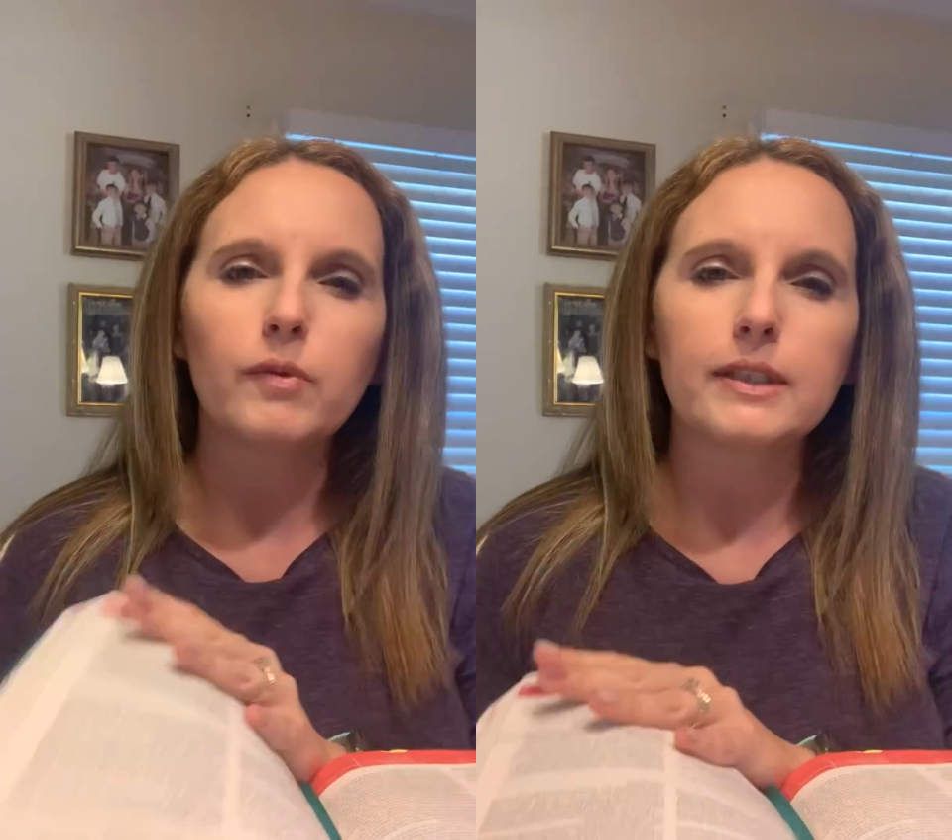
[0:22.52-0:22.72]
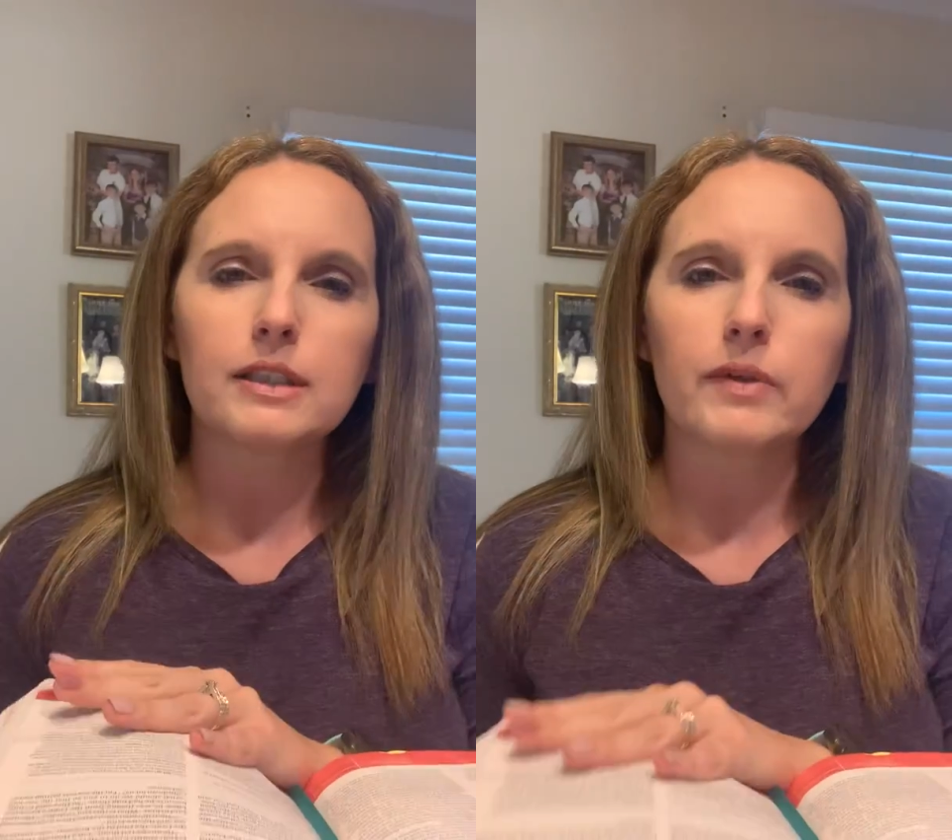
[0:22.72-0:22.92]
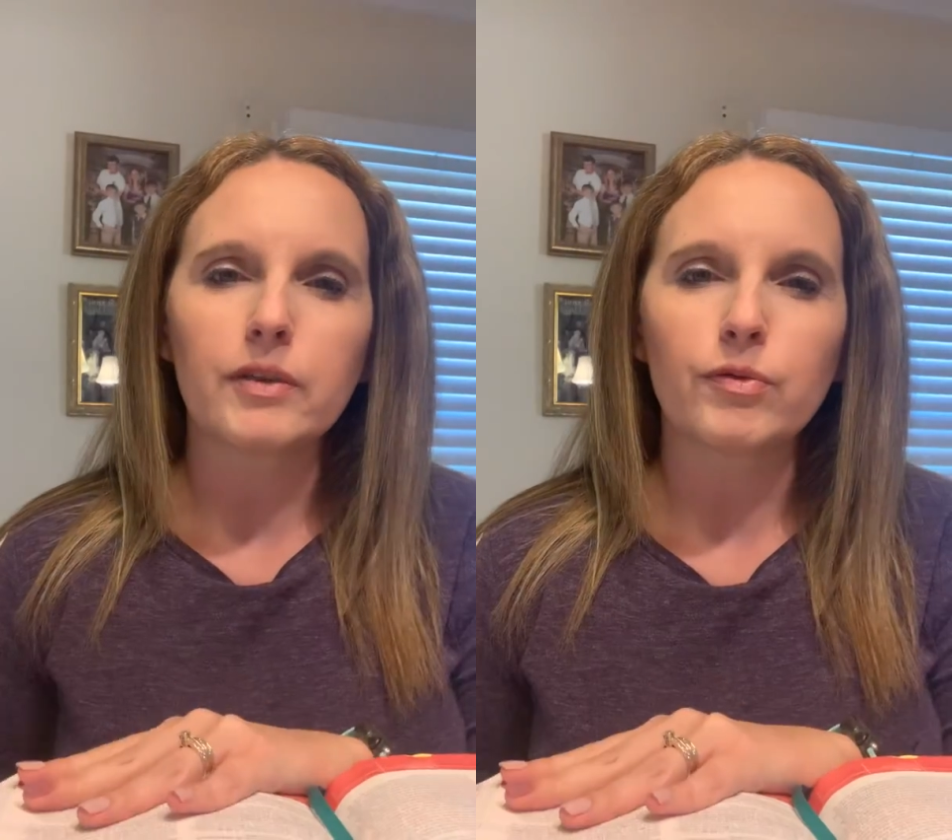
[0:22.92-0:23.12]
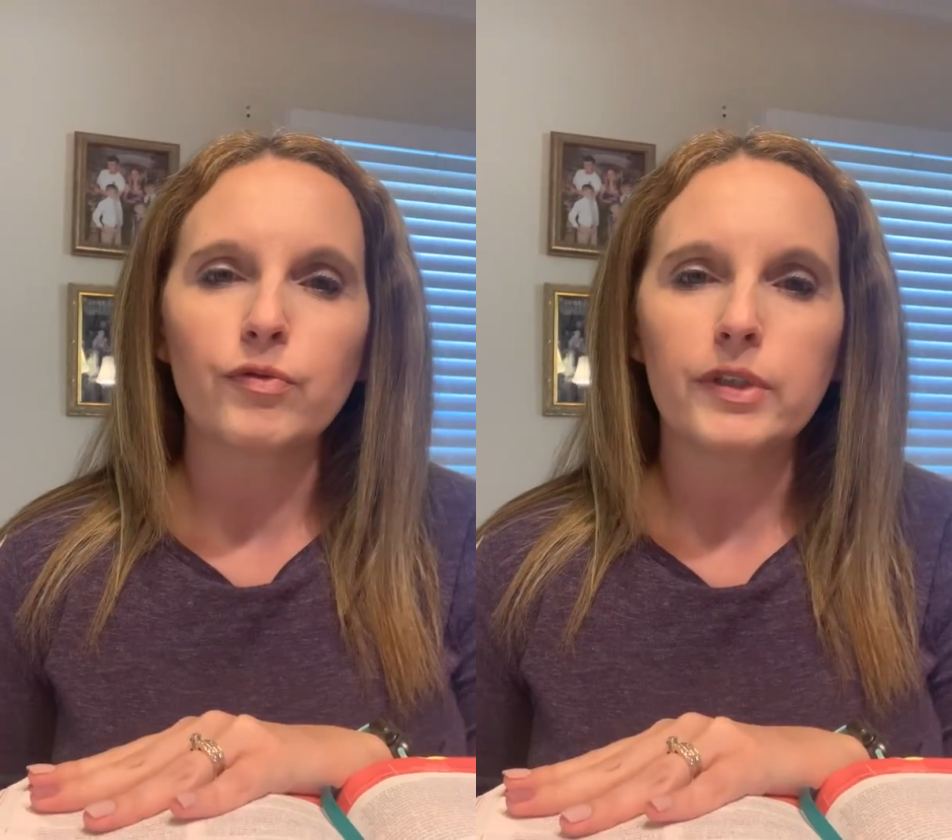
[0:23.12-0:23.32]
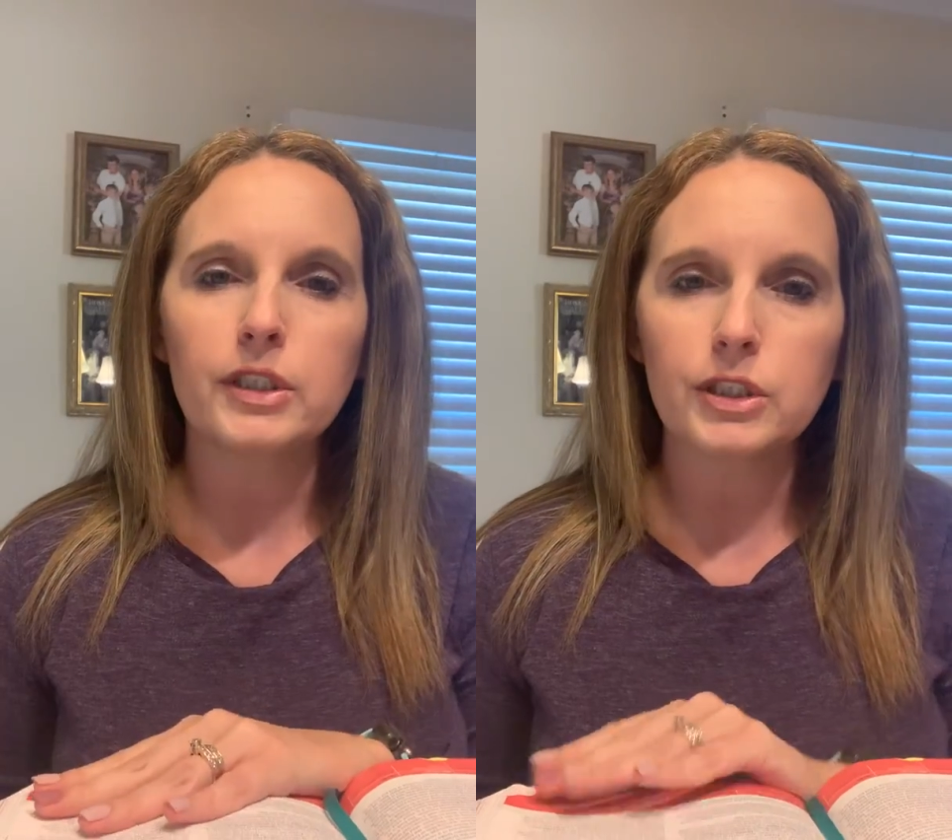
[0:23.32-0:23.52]
of weeks away from
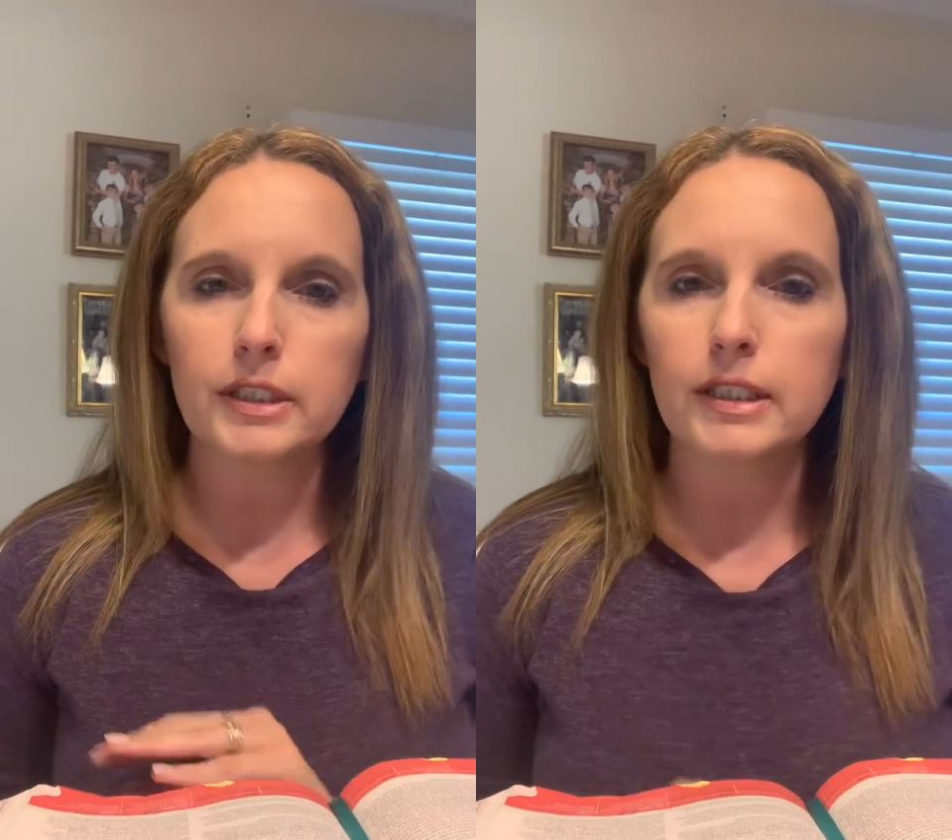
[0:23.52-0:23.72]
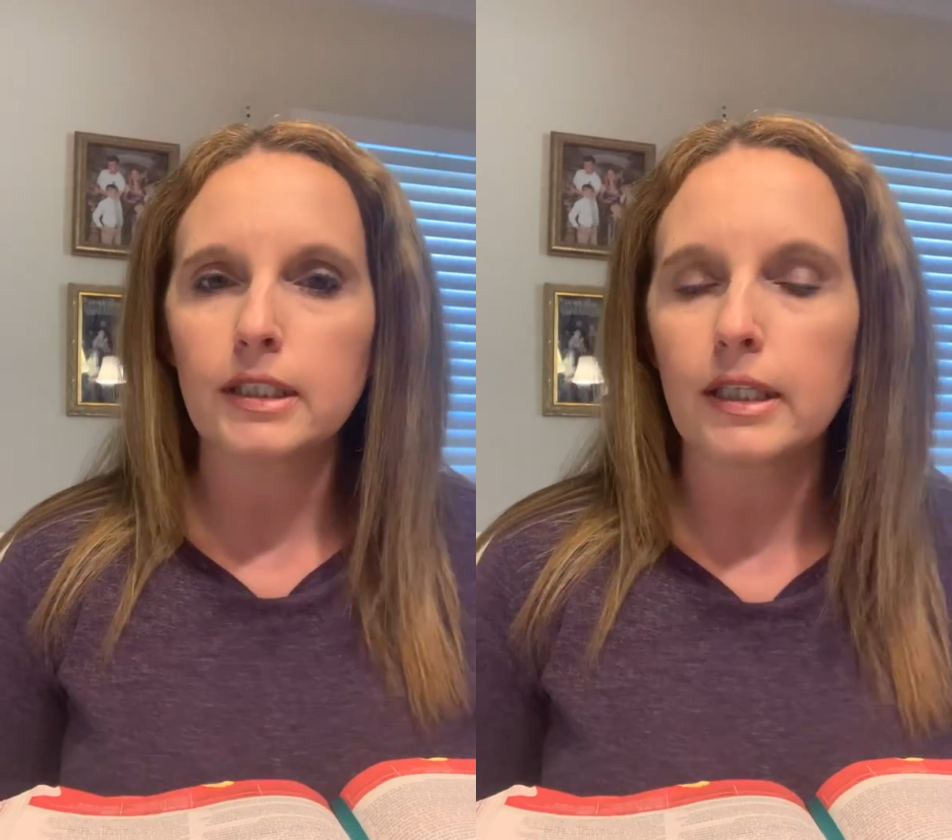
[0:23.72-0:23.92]
finishing it,